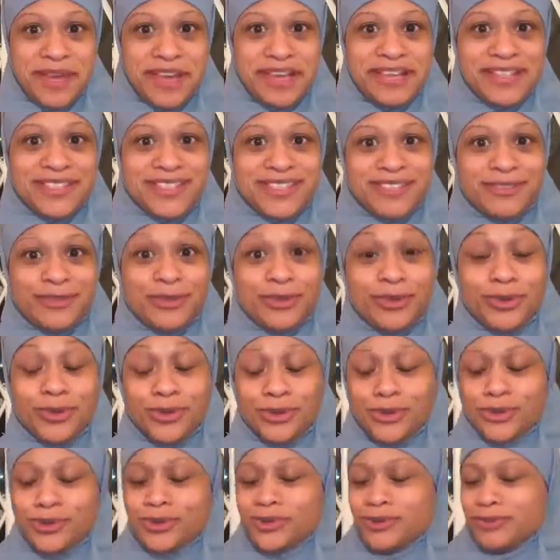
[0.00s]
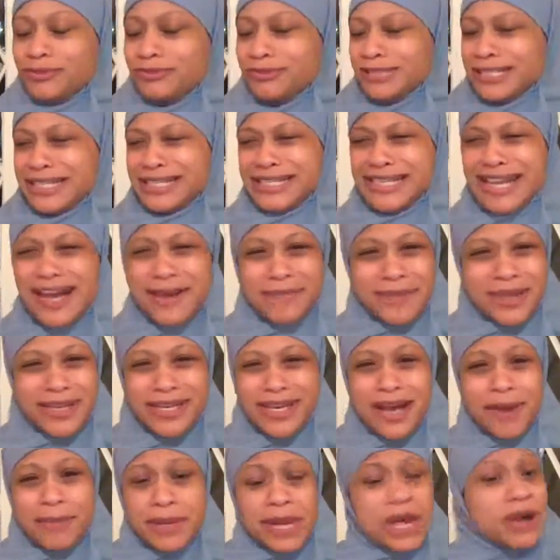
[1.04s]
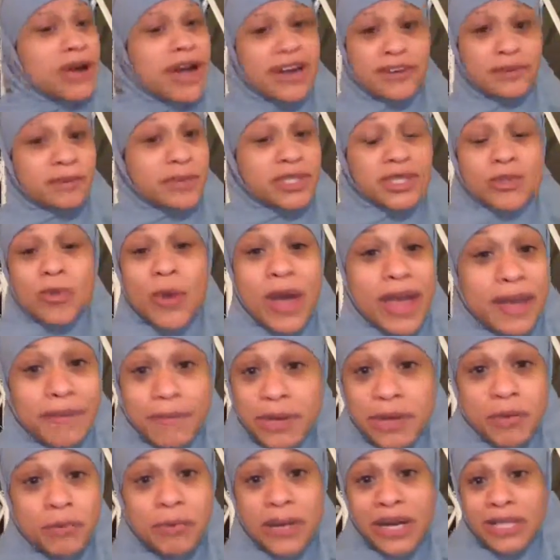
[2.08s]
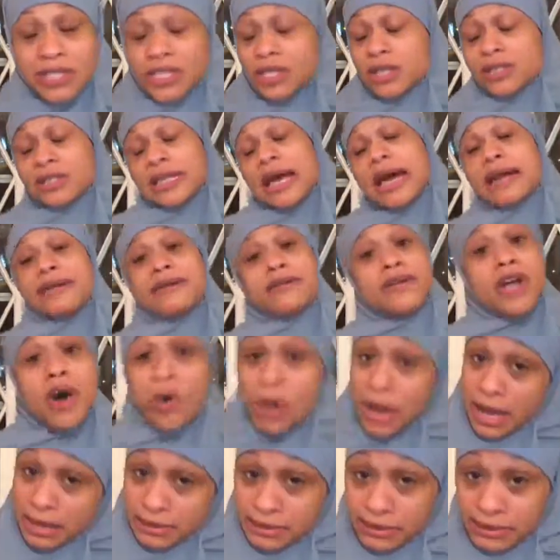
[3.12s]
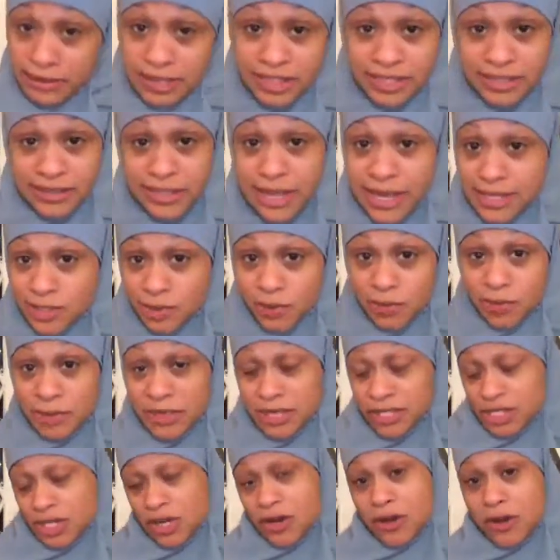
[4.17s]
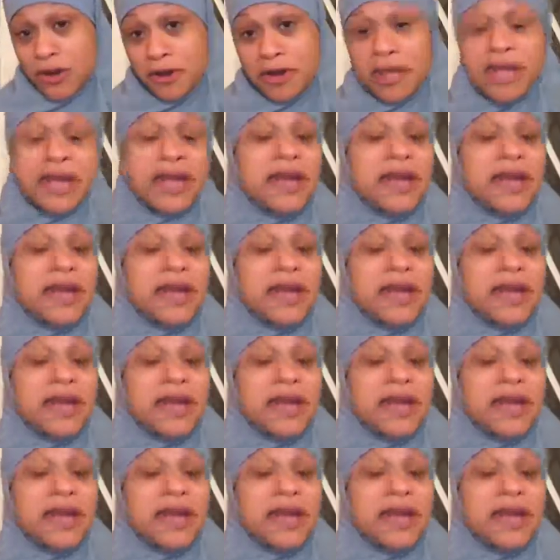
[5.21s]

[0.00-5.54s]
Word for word: is. Ooh, yummy, yummy. They don't have to persuade me much because I know how delicious ice cream is, y'all.